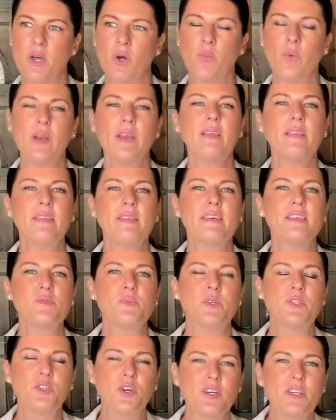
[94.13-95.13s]
one of the things
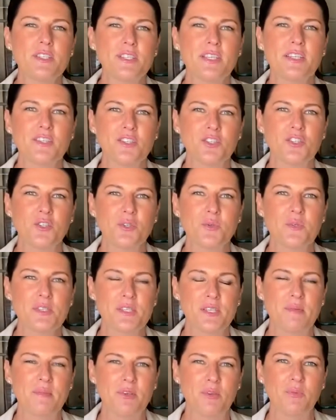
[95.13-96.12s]
we don't tend to do is
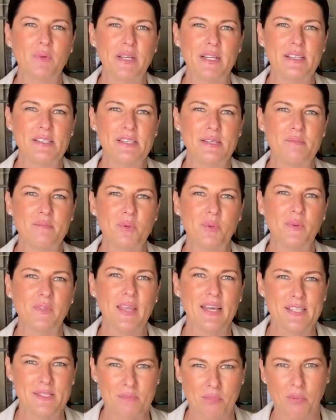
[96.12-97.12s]
something really simple, and
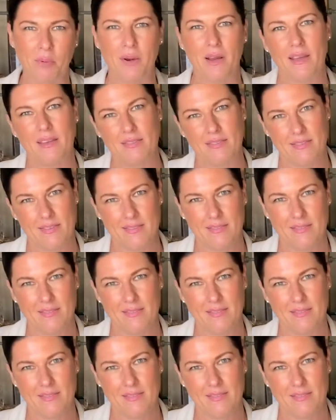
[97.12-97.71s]
that's breathe.